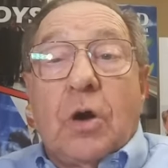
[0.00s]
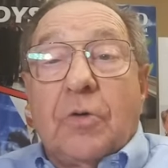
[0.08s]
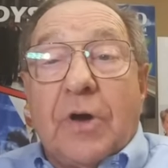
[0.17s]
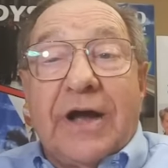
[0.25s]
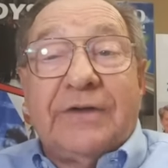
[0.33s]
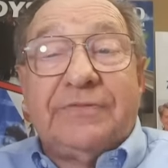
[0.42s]

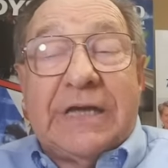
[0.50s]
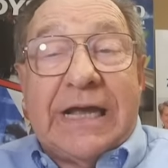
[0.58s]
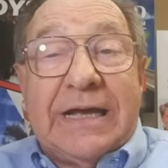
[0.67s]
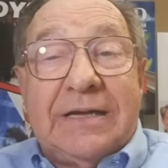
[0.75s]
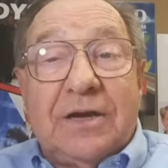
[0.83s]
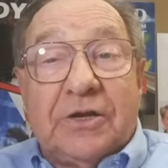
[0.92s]
arrives
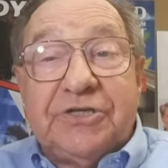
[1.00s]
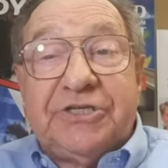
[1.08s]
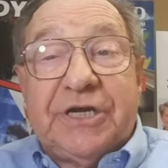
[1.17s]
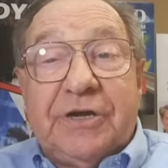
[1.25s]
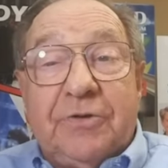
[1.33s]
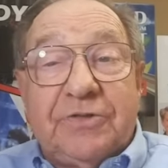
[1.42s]
in
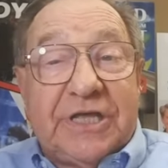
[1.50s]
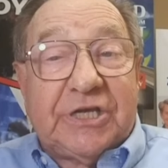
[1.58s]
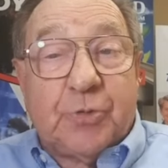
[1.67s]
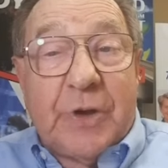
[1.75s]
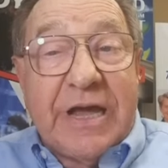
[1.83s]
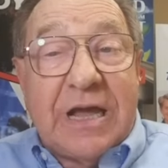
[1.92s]
Niger
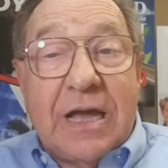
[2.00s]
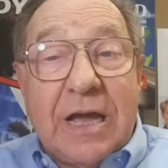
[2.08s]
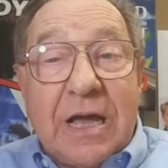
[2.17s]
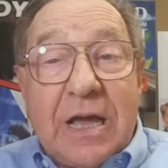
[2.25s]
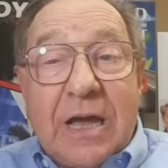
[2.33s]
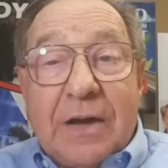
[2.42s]
this week
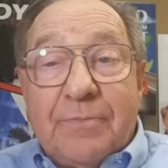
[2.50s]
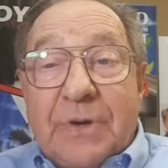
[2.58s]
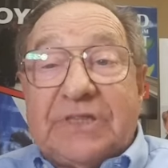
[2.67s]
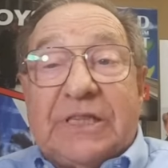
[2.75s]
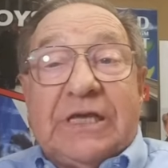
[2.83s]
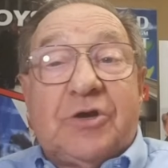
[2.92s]

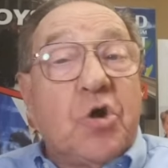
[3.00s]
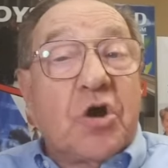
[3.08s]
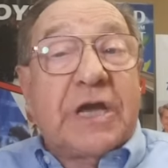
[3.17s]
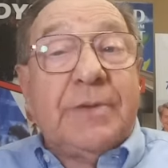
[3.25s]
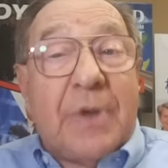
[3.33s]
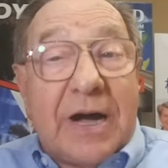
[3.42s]
but the
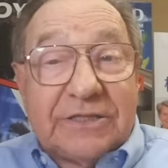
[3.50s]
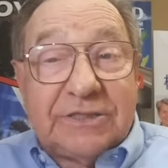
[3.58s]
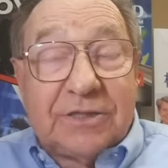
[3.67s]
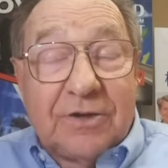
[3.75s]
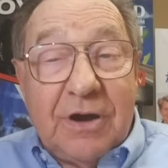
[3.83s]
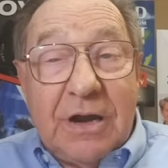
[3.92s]
cookie
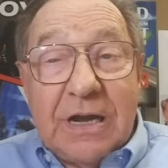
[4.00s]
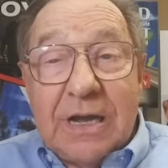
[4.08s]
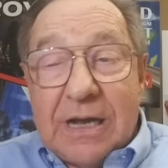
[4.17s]
monster,